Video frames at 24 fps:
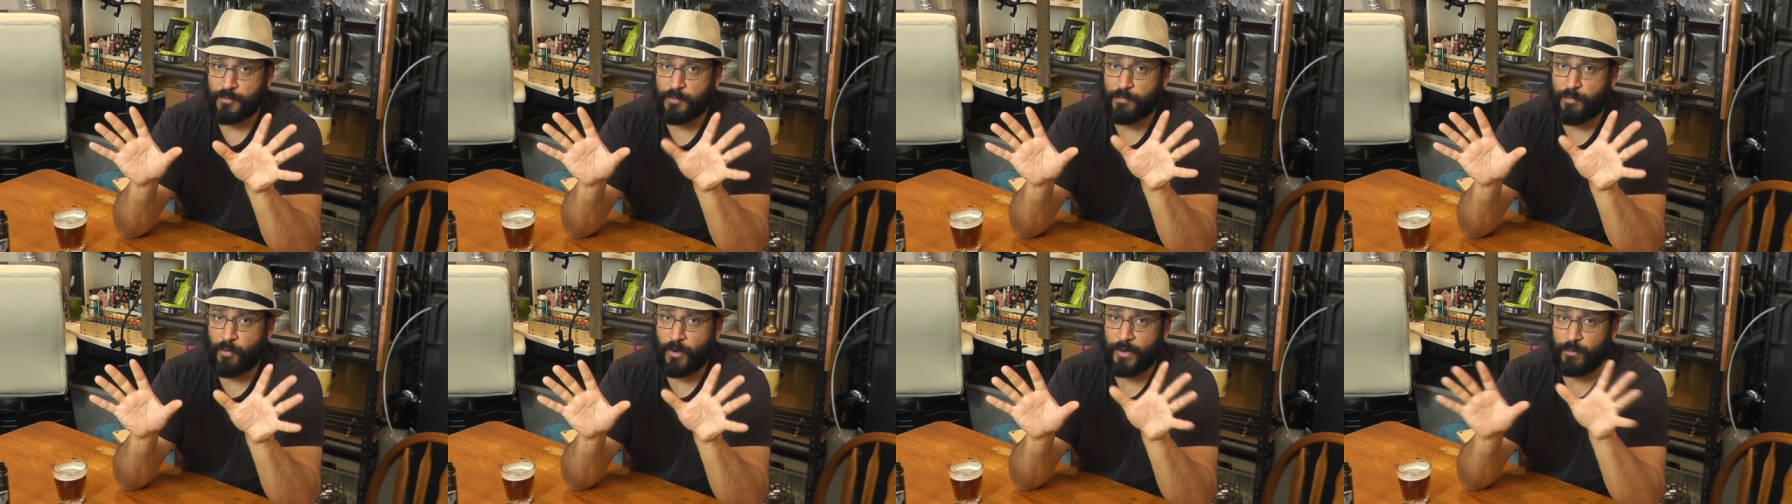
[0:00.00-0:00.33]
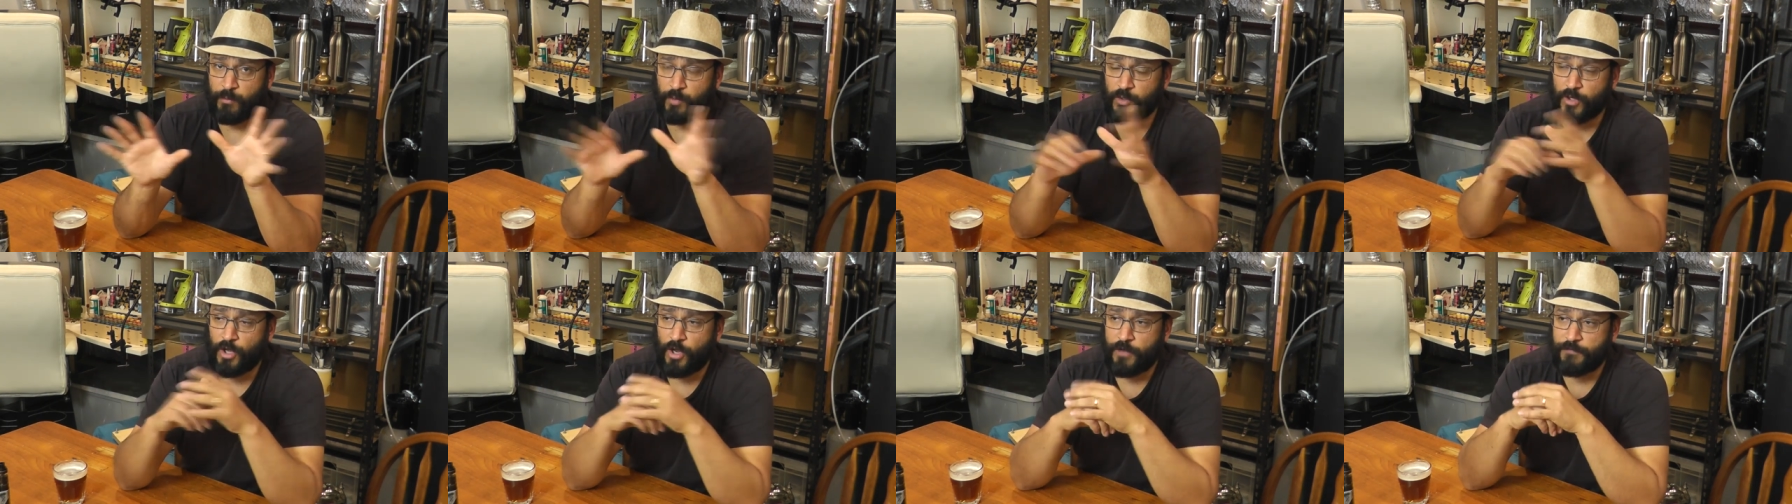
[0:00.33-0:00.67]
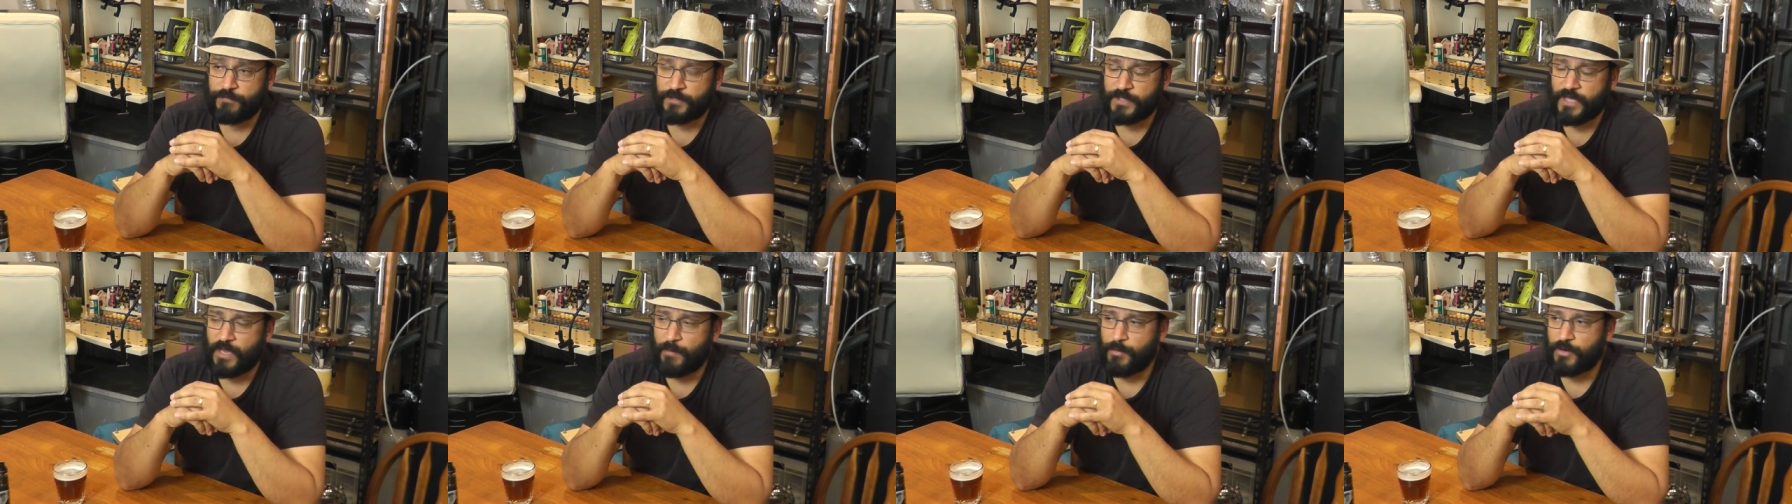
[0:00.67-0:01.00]
the point will
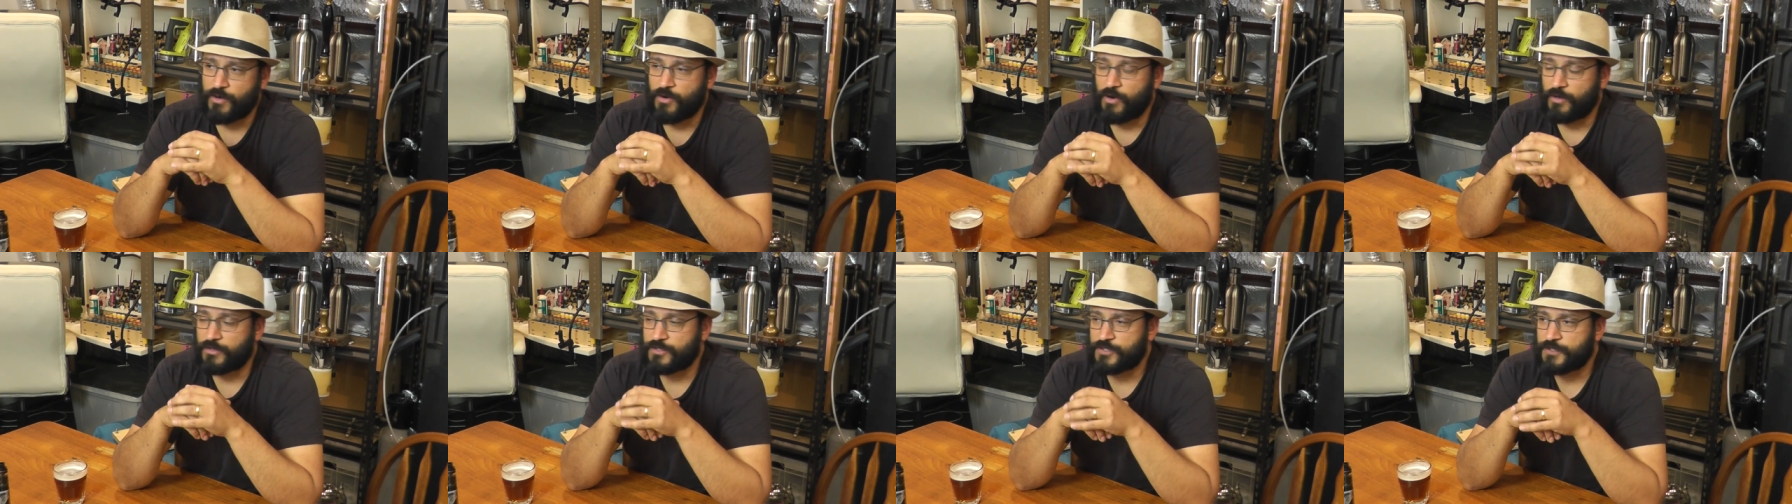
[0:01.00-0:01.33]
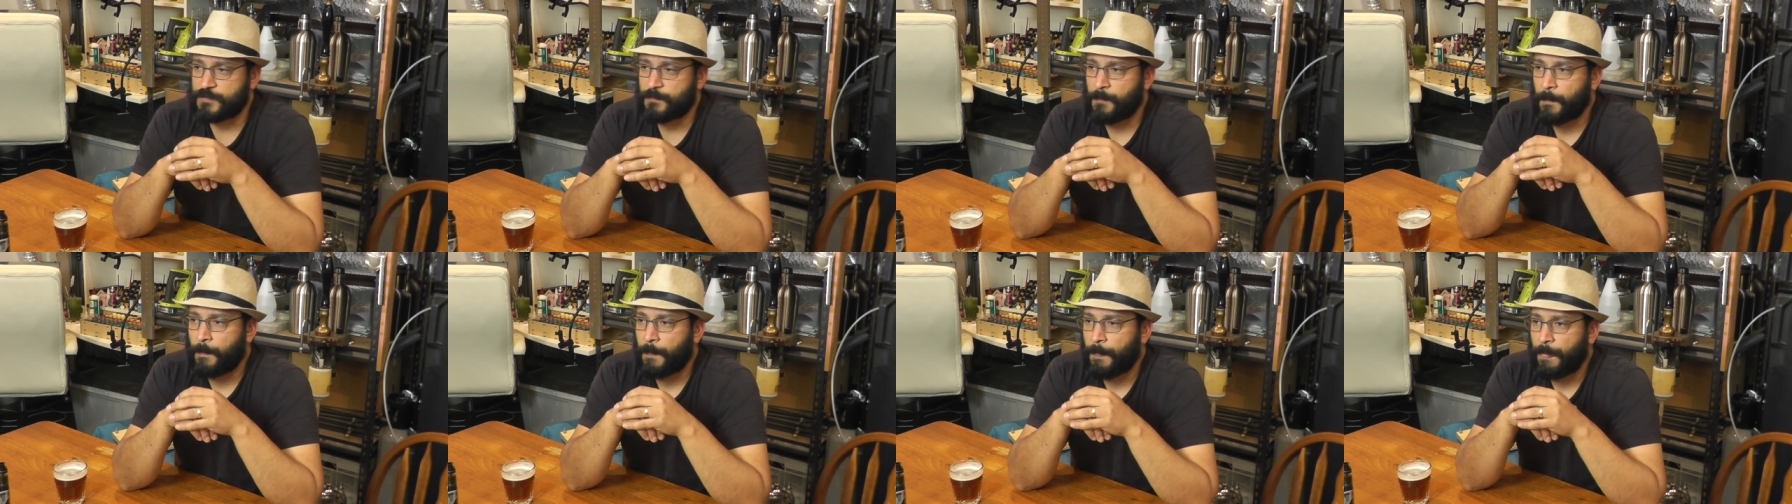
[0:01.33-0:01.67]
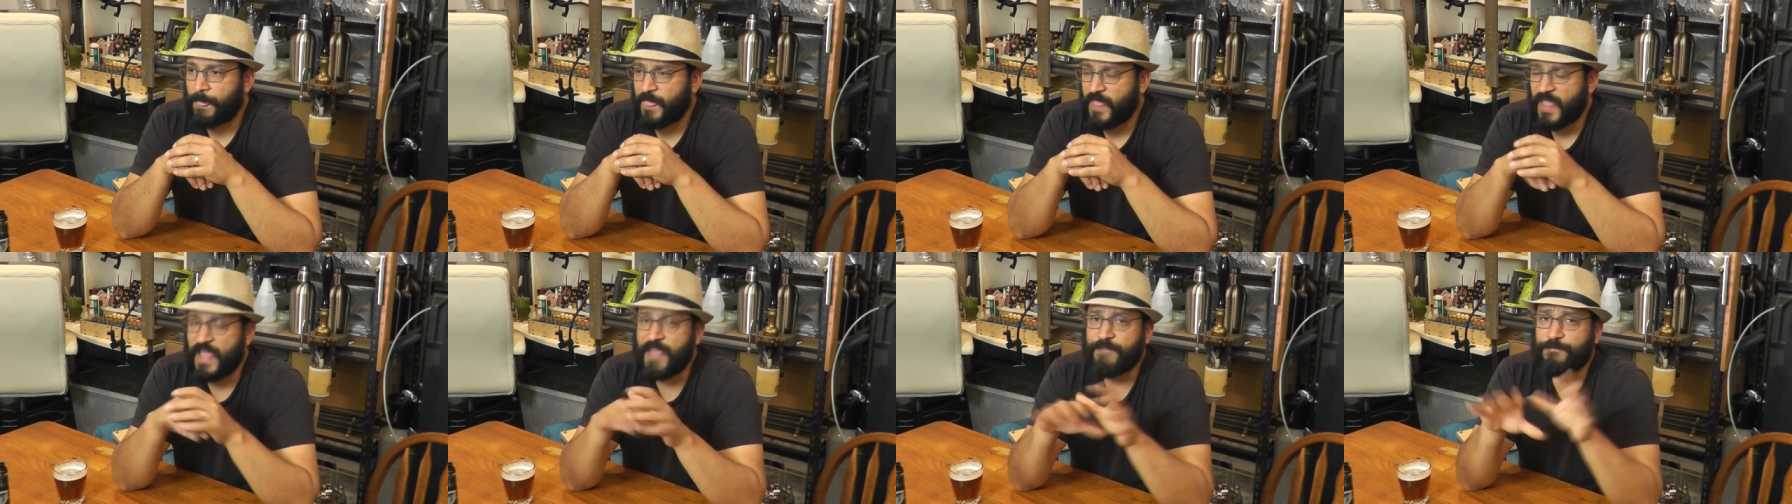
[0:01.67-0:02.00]
hopefully come across.
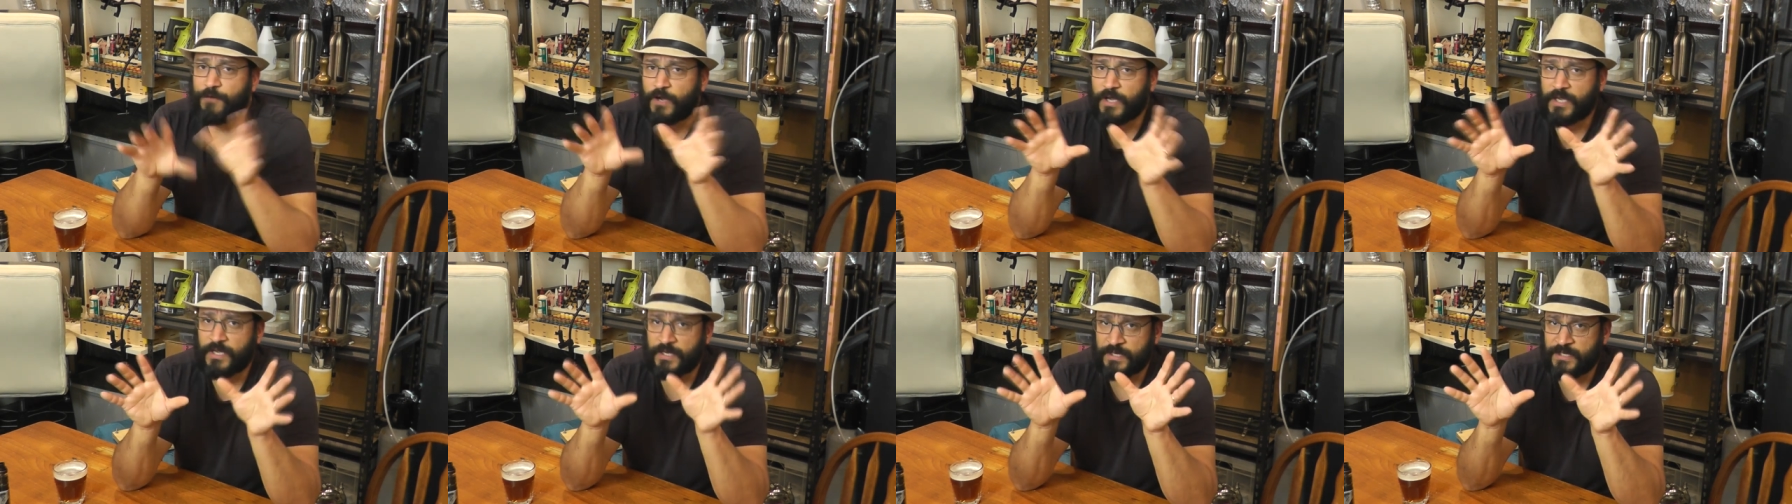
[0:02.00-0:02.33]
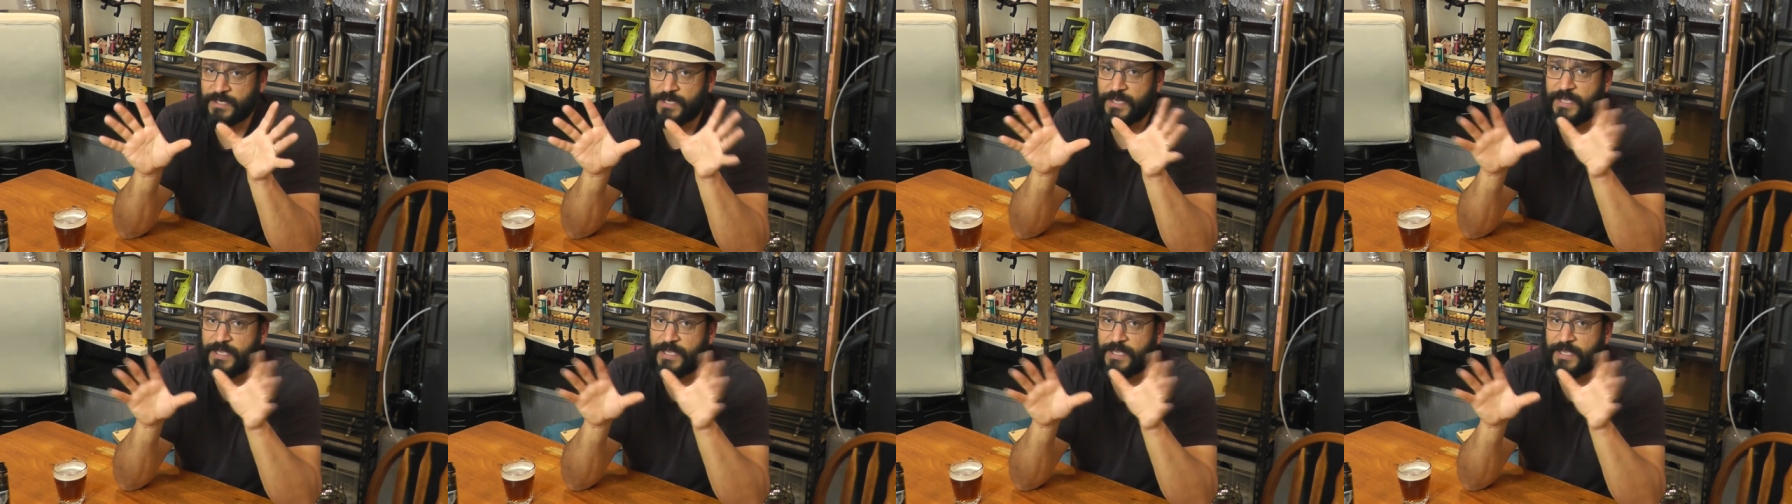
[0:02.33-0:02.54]
If I can,